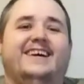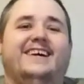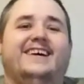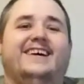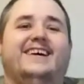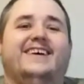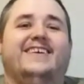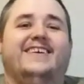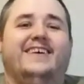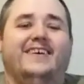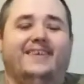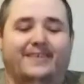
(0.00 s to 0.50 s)

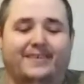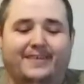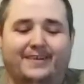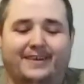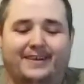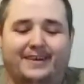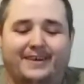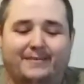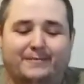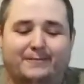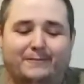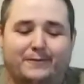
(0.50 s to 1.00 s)
I'll
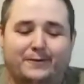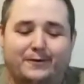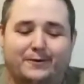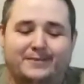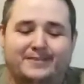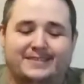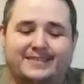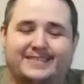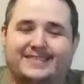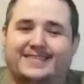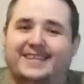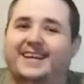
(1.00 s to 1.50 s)
look in
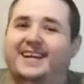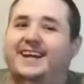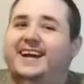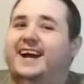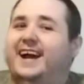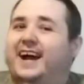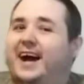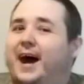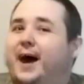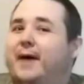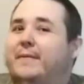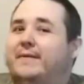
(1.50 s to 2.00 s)
first.
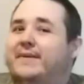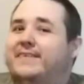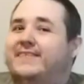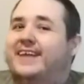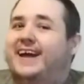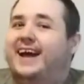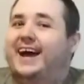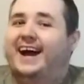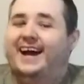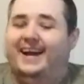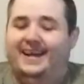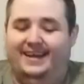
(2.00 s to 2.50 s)
How about
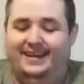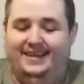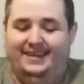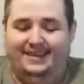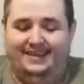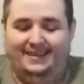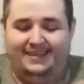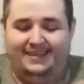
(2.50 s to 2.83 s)
that?